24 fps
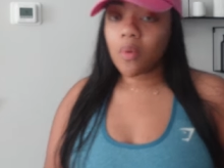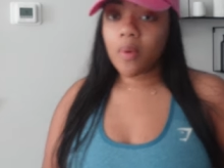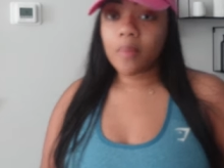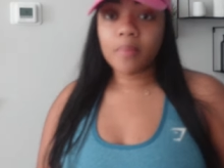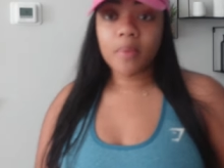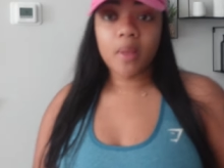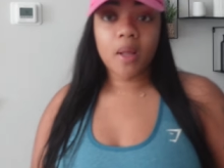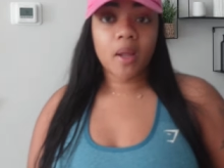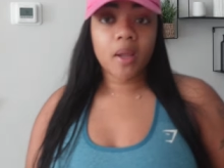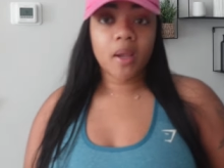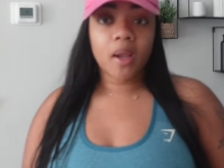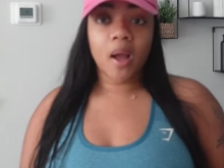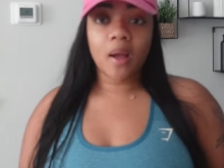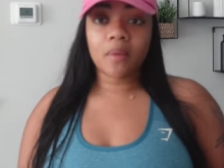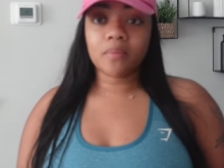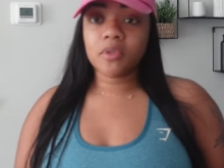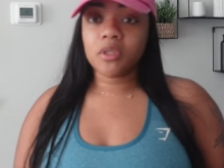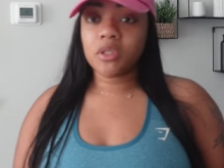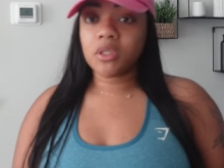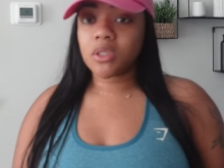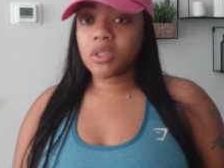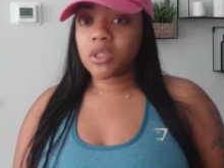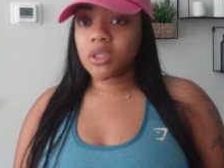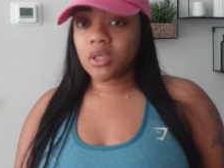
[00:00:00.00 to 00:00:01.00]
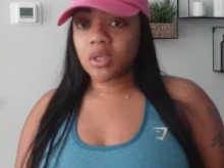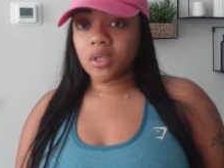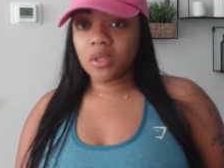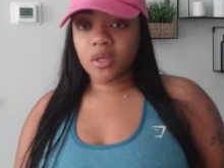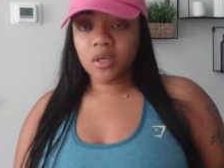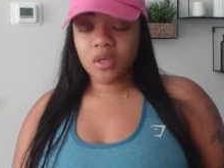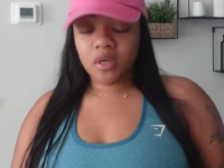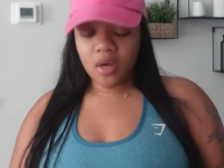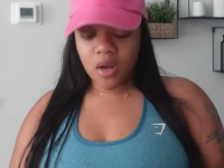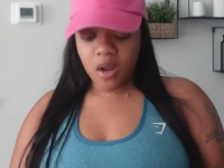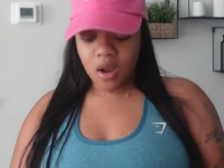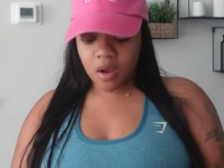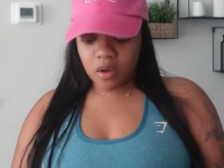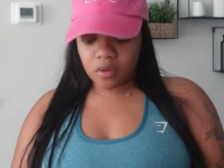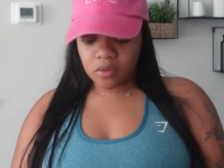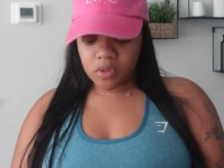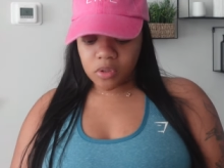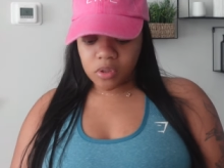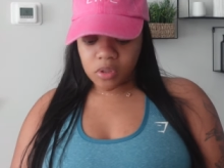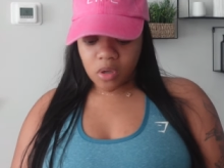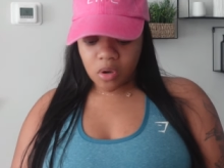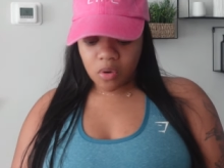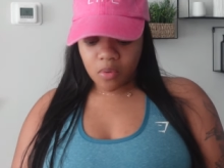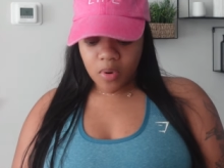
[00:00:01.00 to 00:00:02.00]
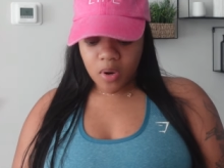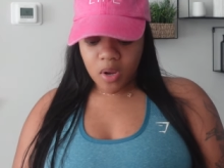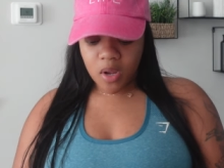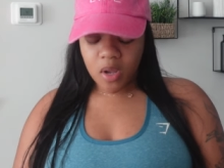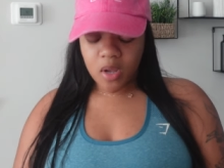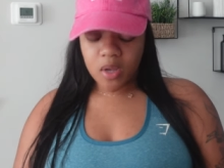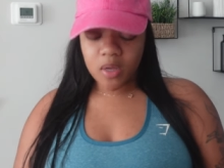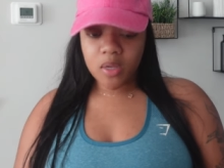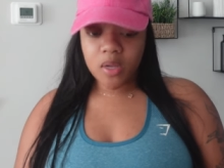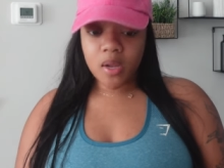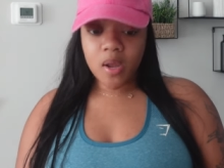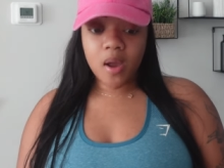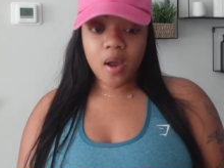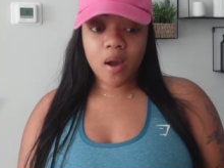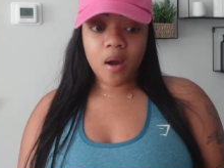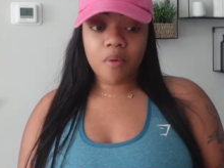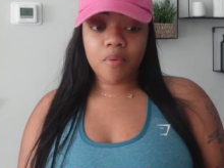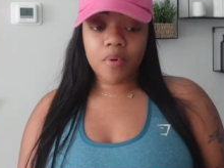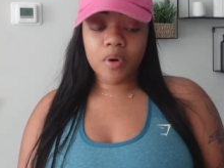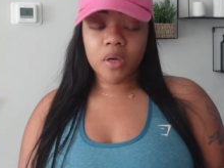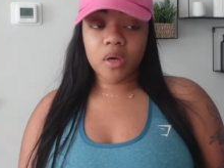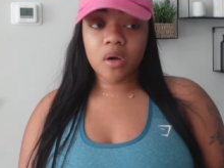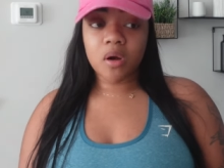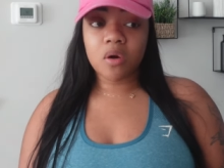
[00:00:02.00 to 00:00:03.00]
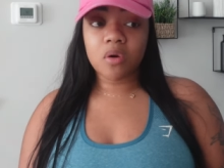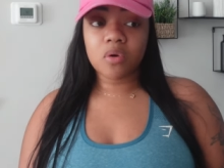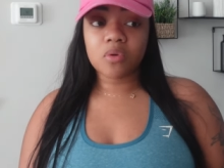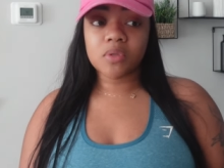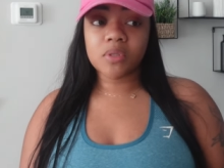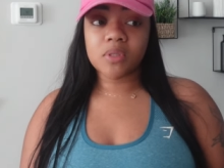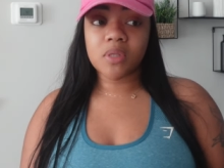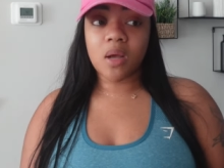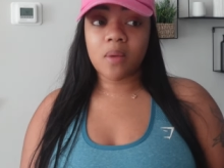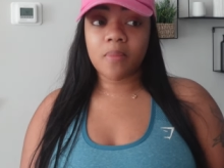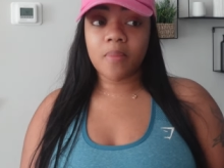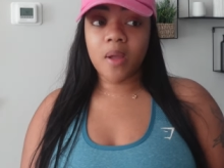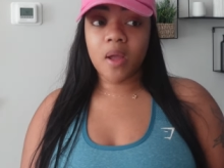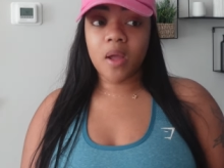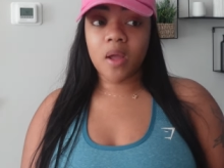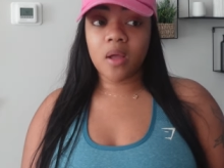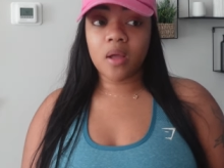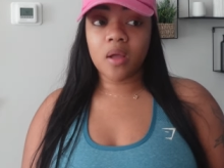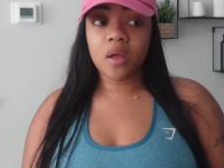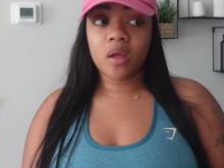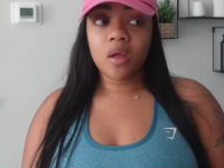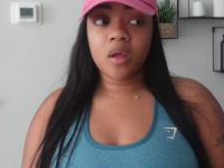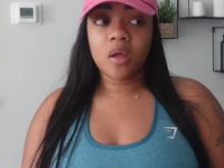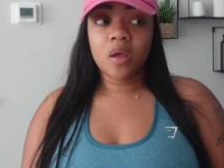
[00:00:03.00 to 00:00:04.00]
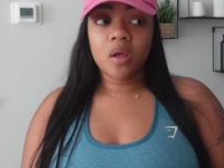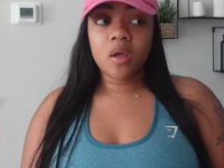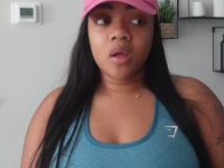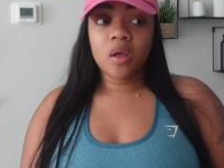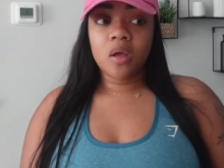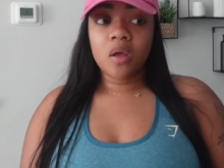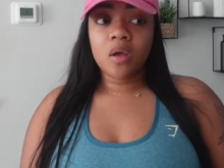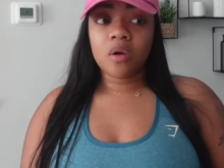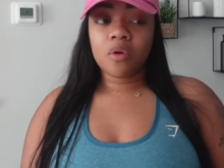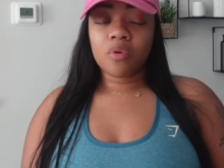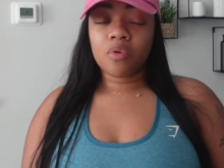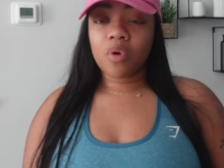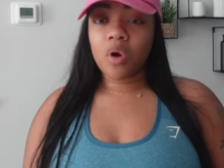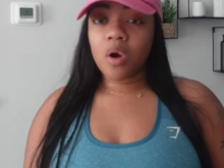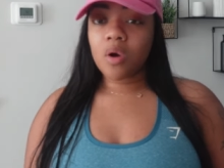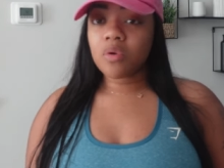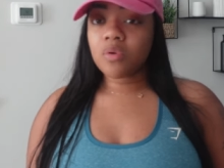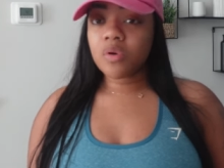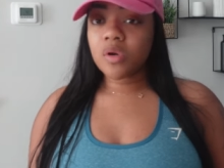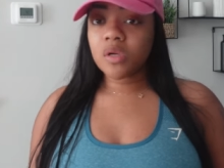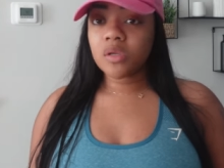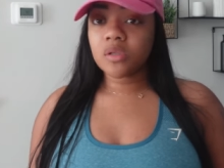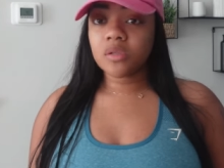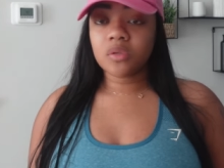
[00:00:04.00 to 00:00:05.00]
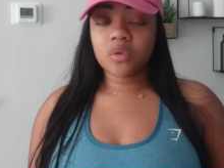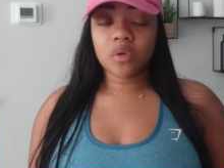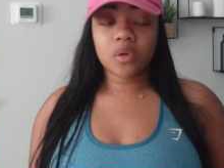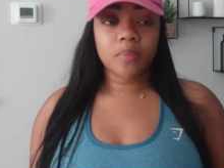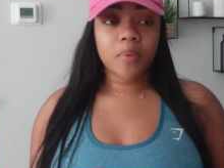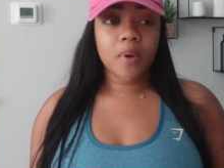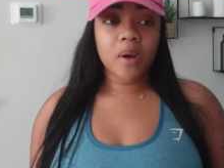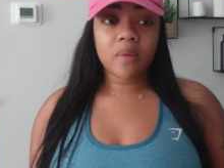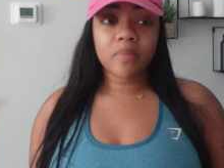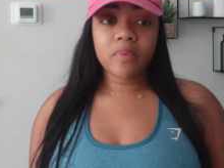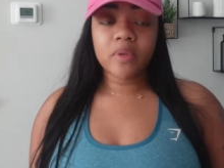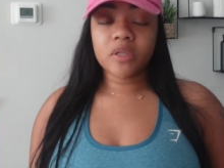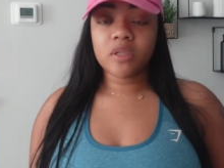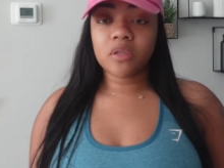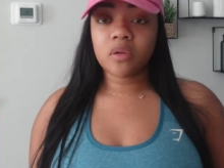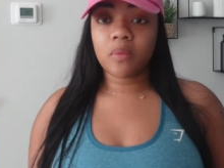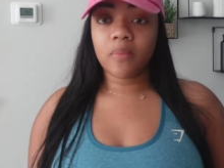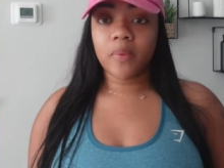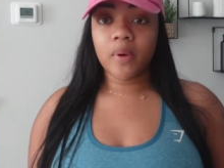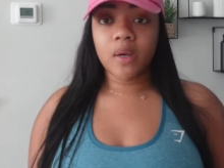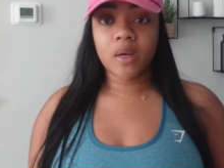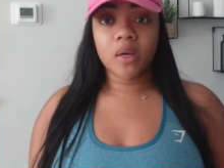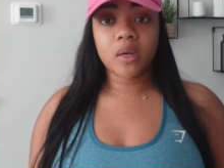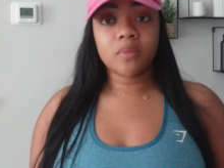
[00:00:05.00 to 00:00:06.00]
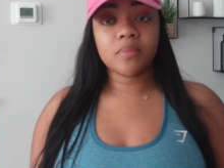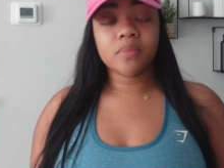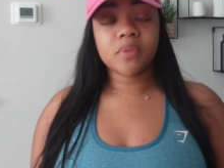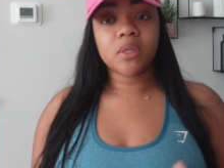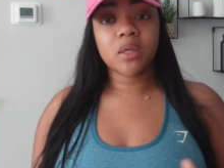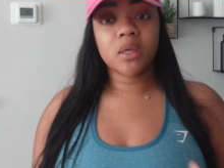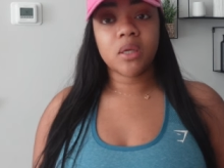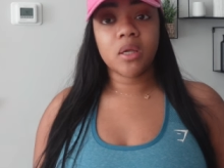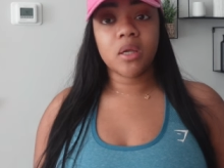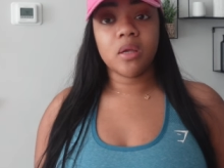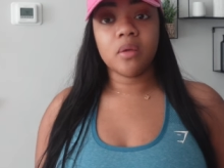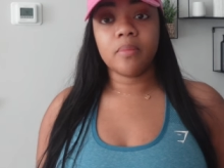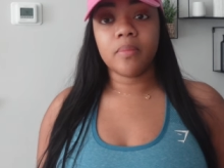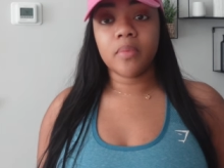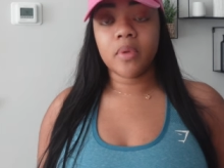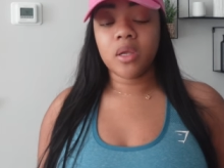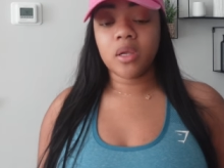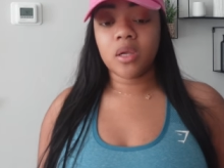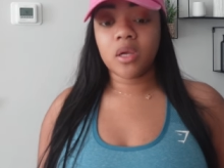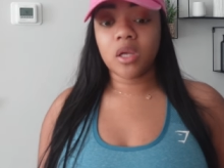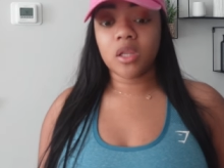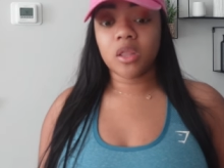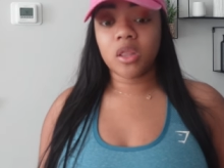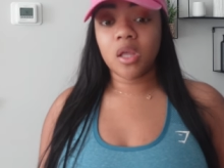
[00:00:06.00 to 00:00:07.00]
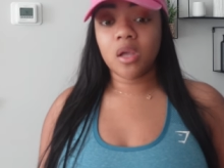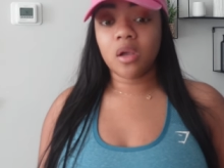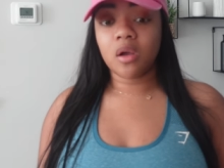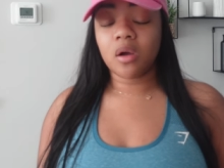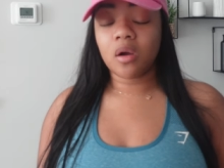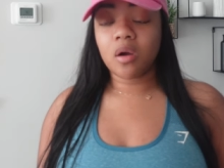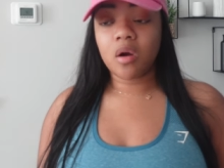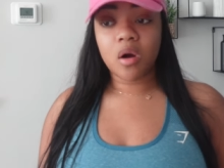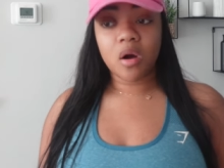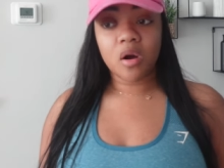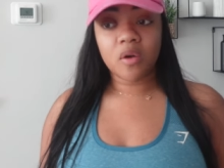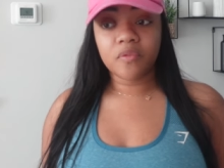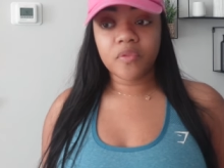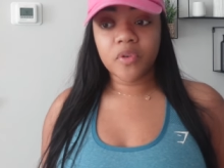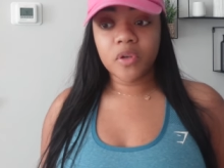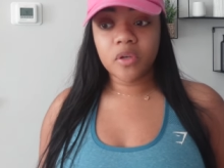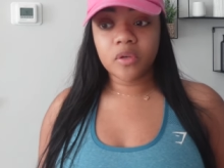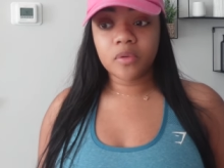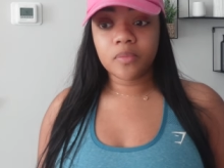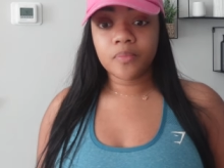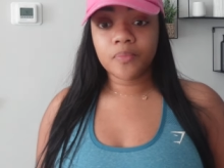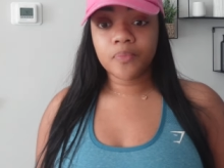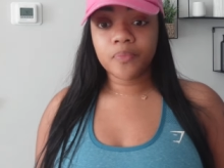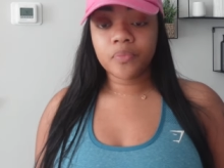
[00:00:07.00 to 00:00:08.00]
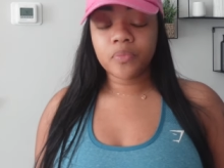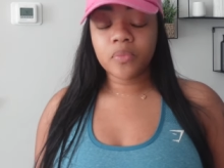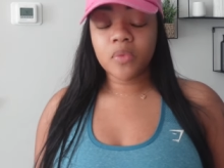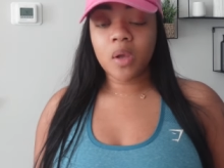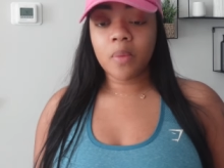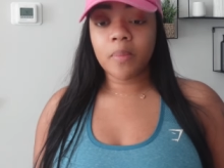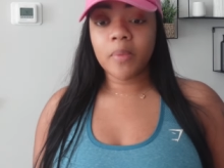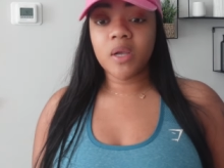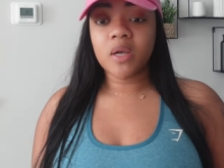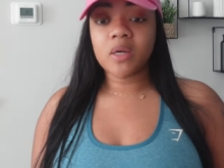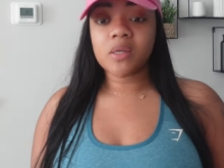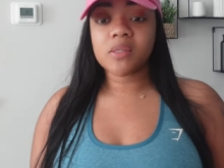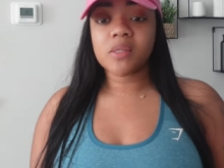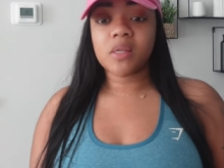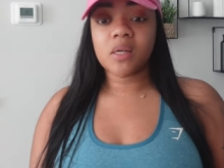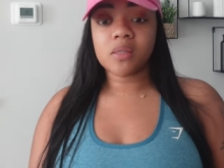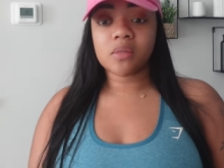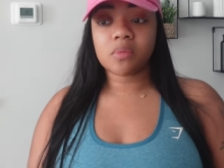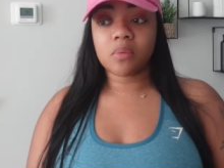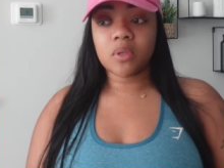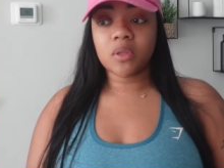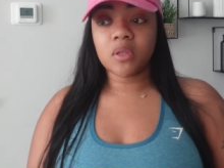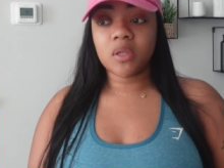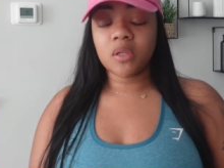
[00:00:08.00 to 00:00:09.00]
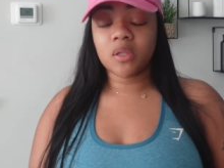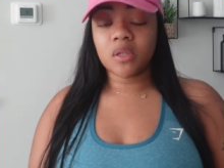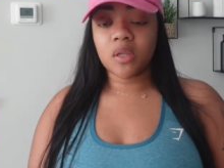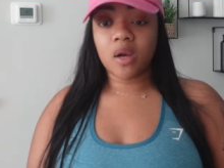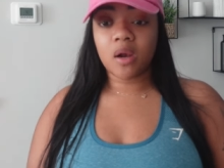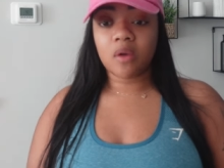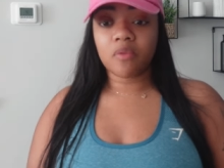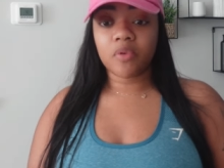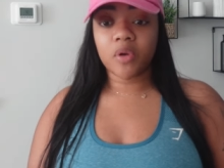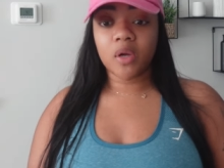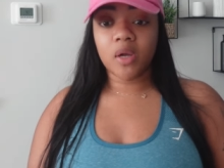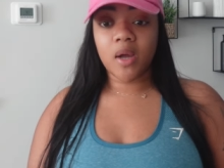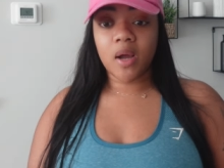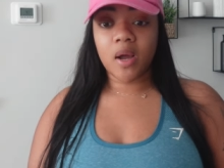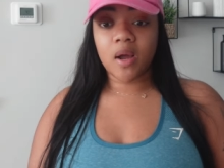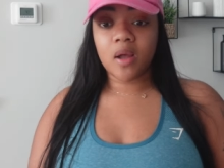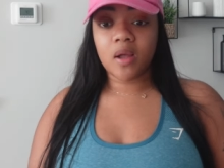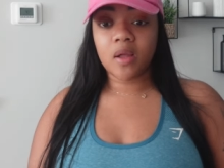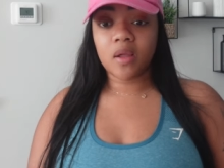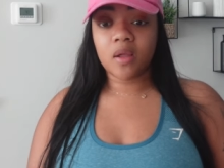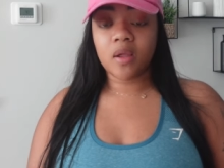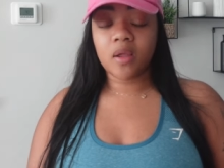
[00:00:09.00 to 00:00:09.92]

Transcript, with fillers: I'm like, I'm just chilling in the house. So yeah, I want to go stop at Kroger's or Publix or one of them to get me a thing of coffee because that's one thing that I forgot.